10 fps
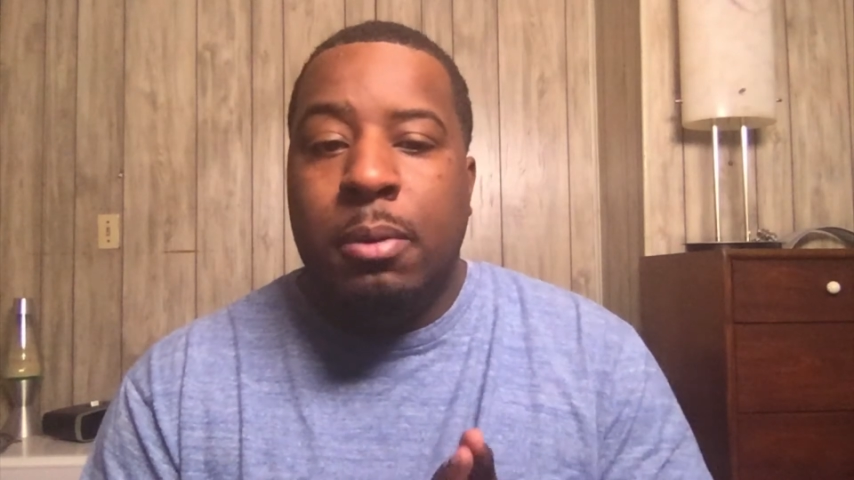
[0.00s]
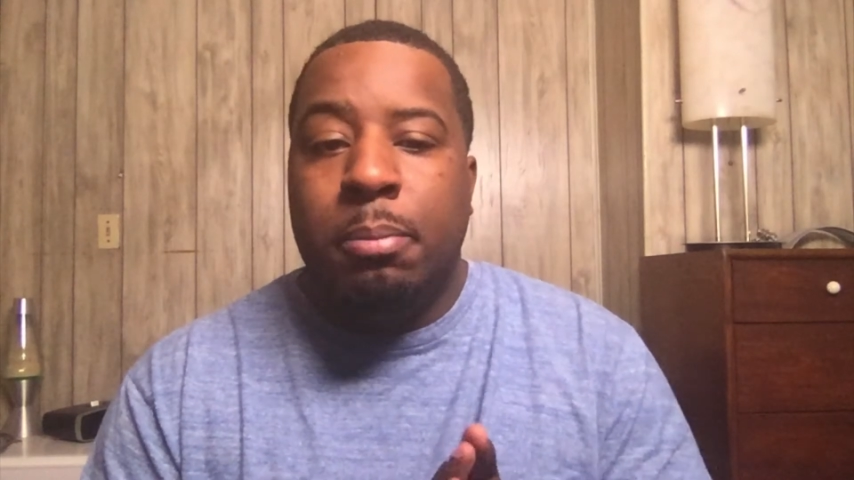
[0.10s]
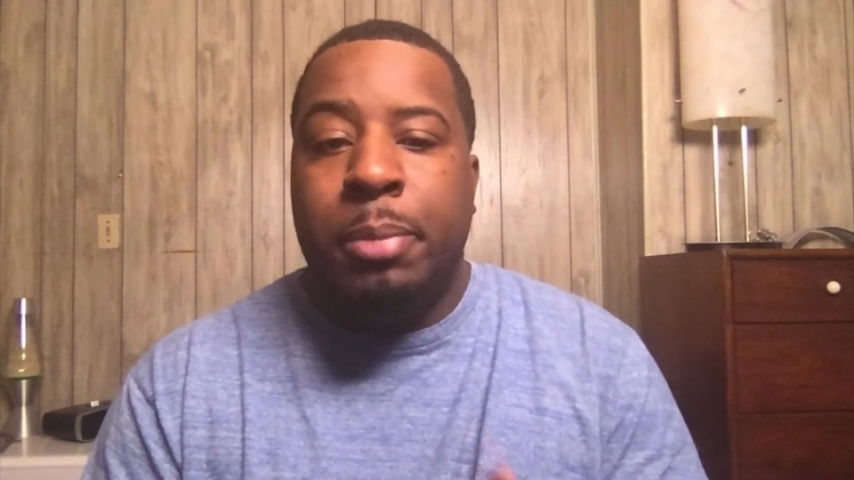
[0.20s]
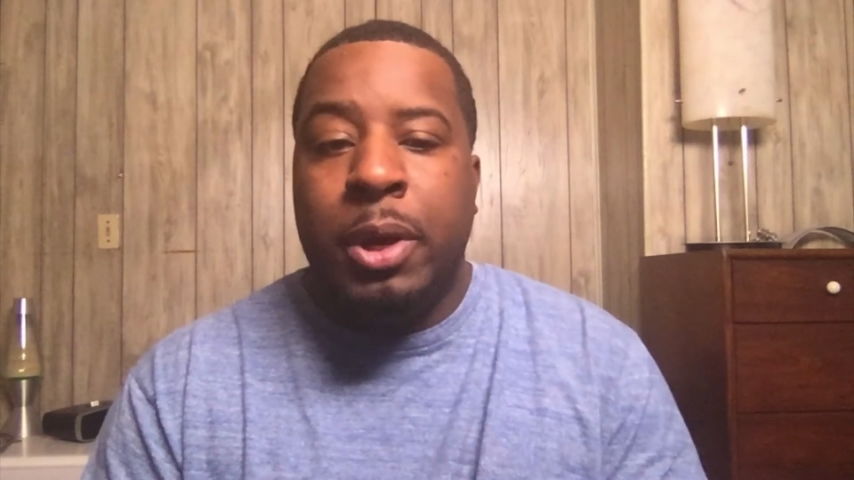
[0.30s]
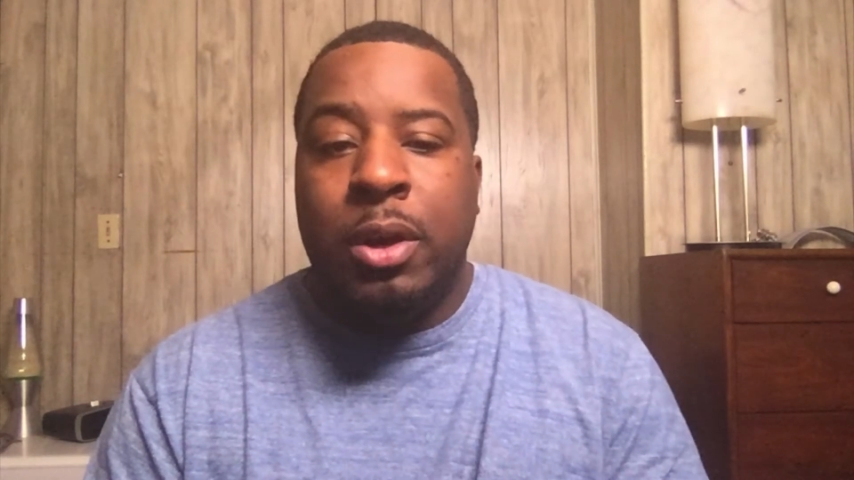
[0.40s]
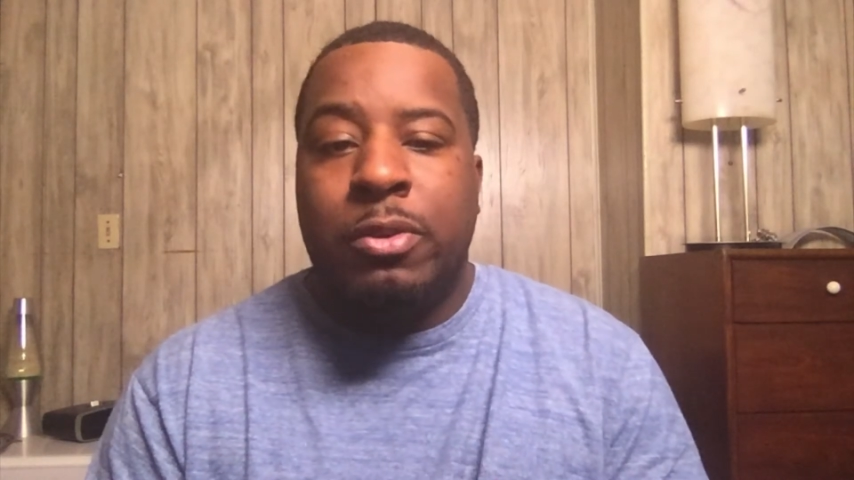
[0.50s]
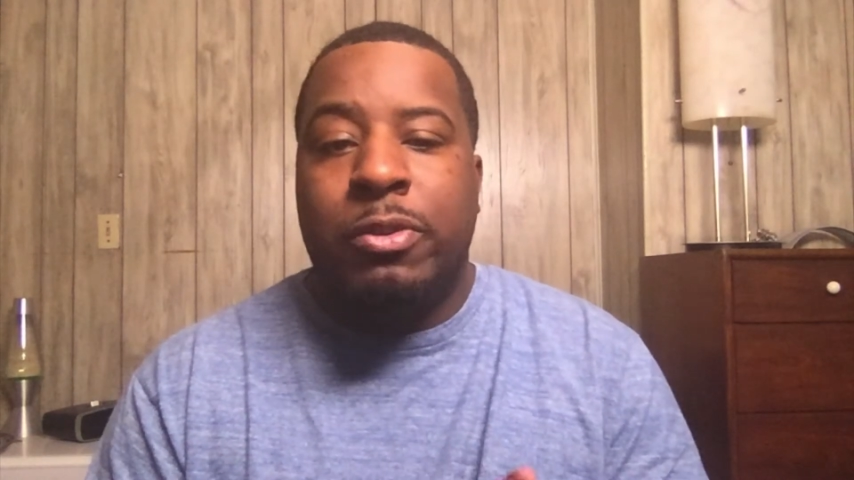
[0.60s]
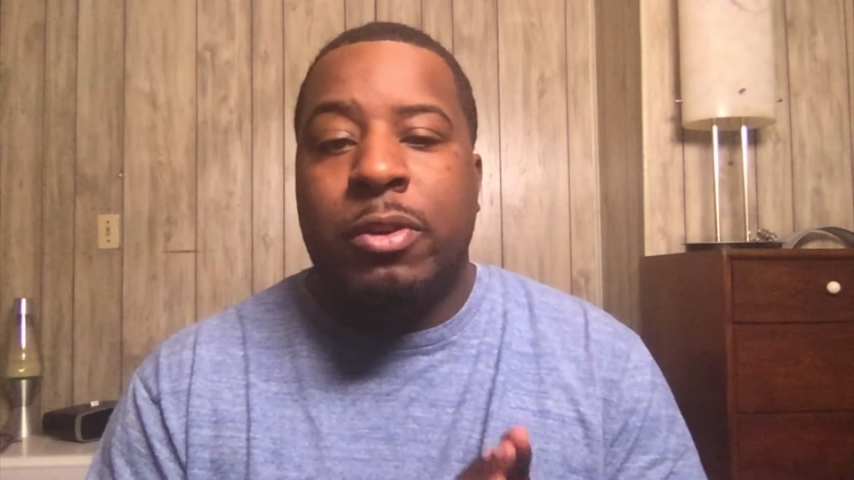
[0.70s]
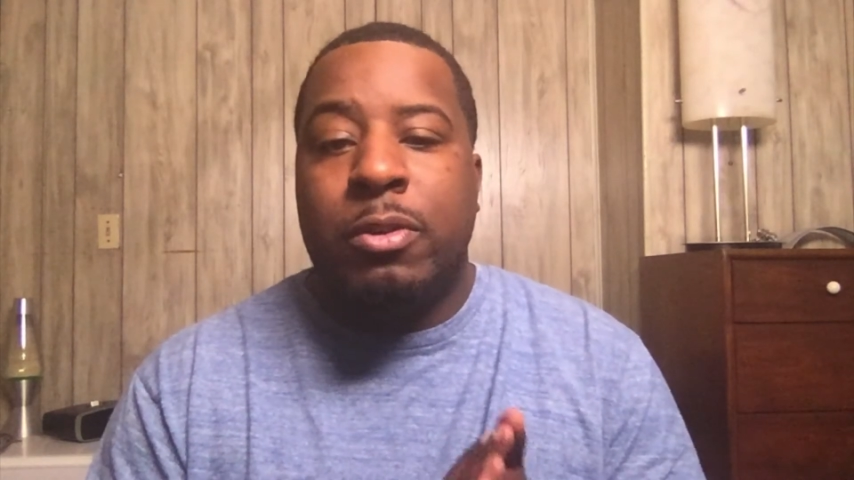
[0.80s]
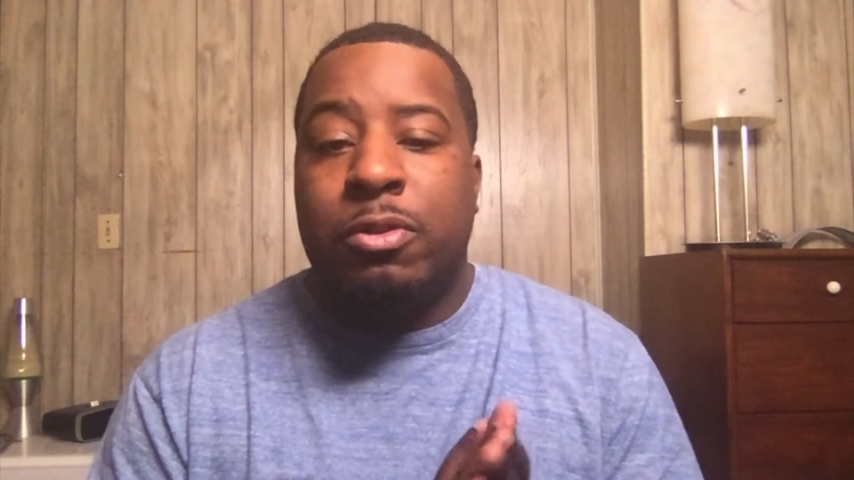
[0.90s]
big
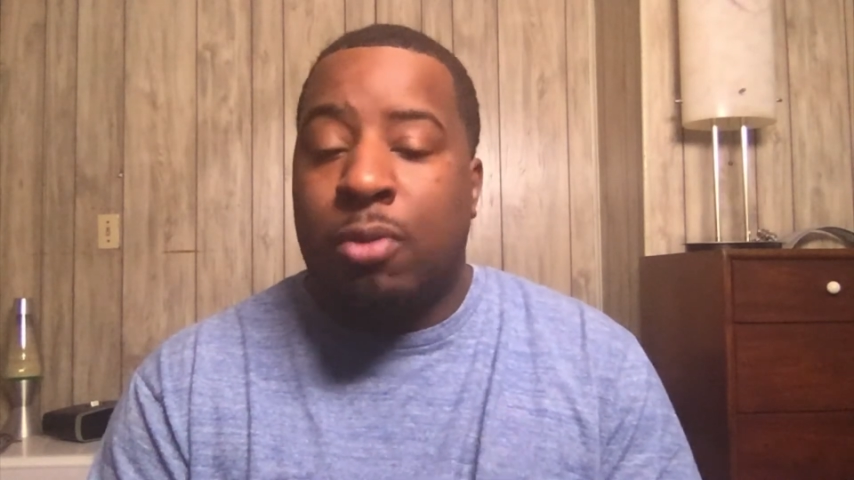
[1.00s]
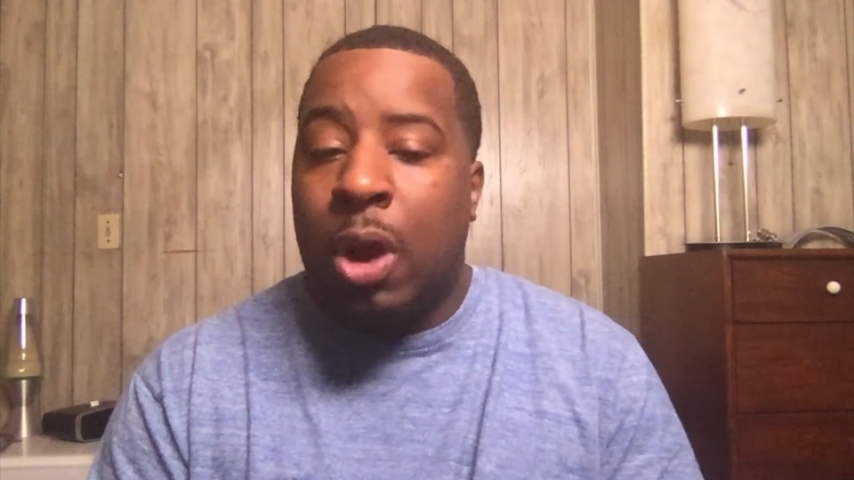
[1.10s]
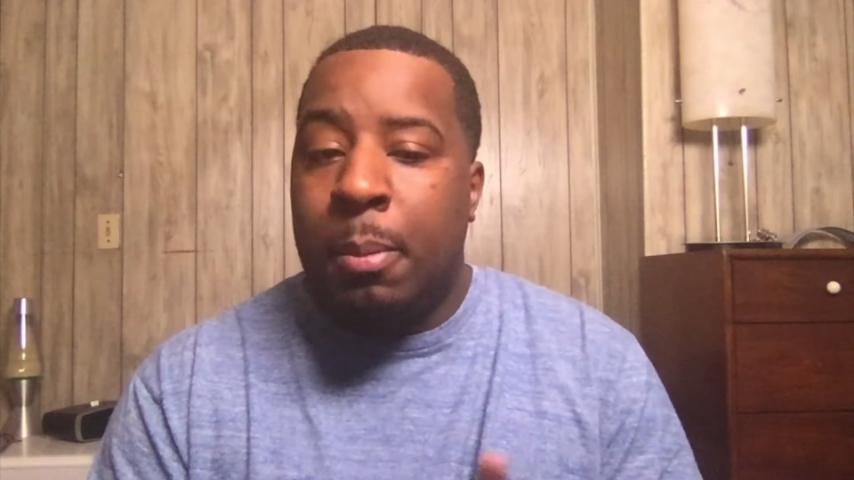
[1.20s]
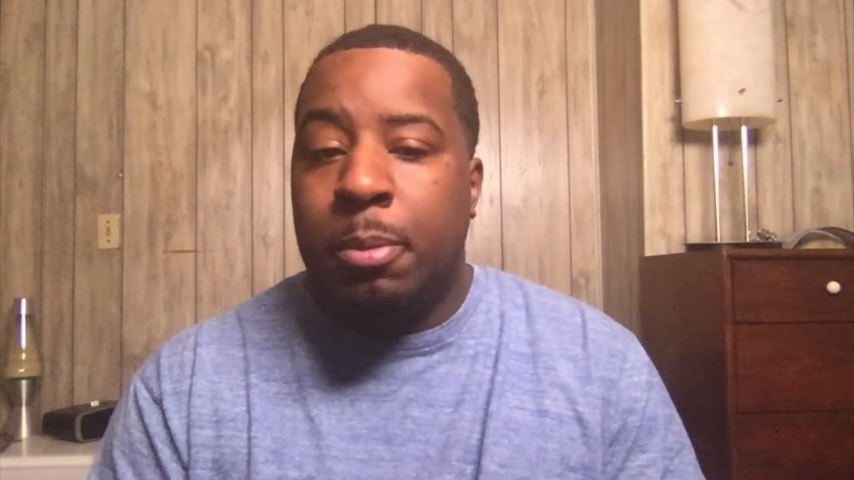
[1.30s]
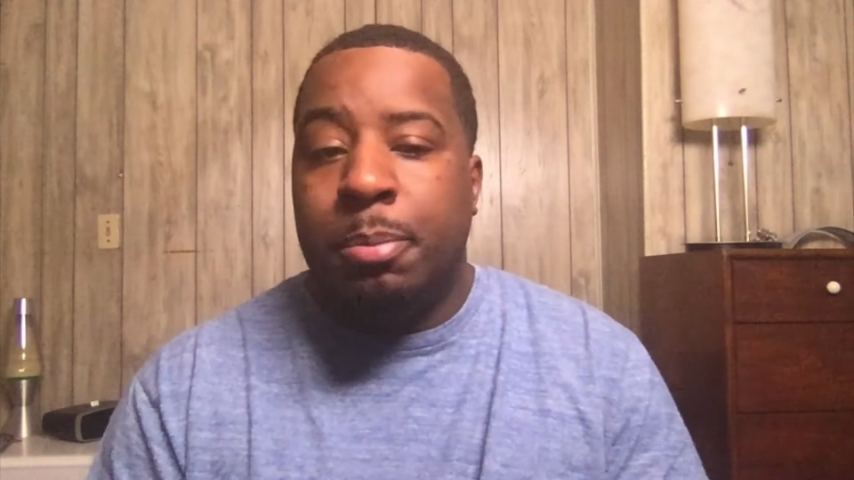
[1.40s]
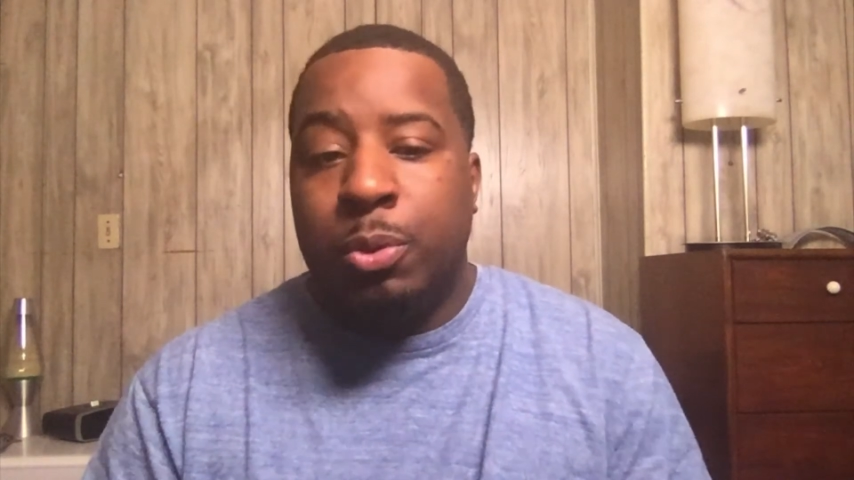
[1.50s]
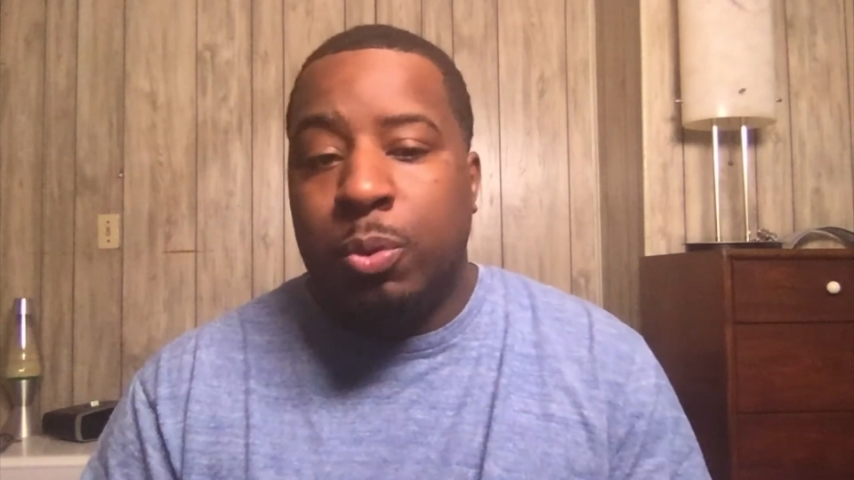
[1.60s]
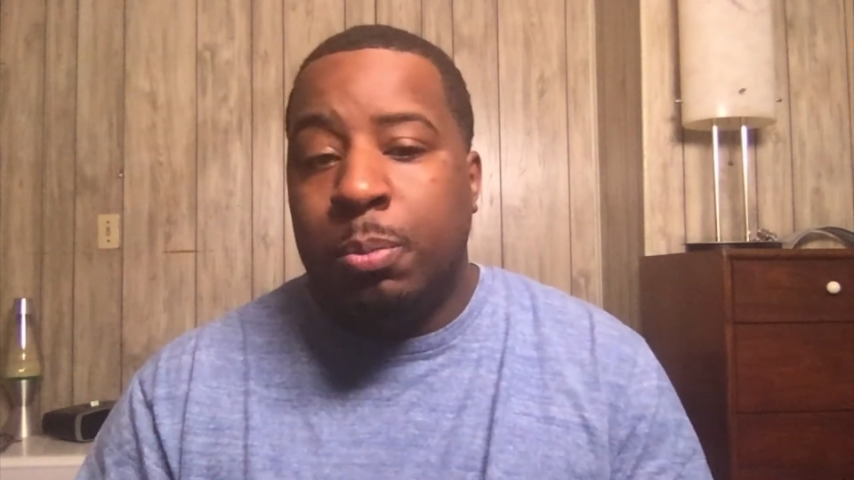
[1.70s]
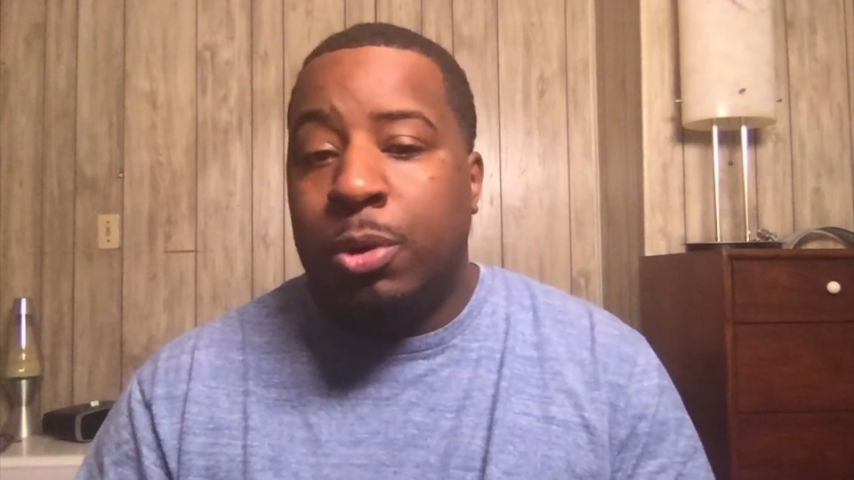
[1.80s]
subscriber boom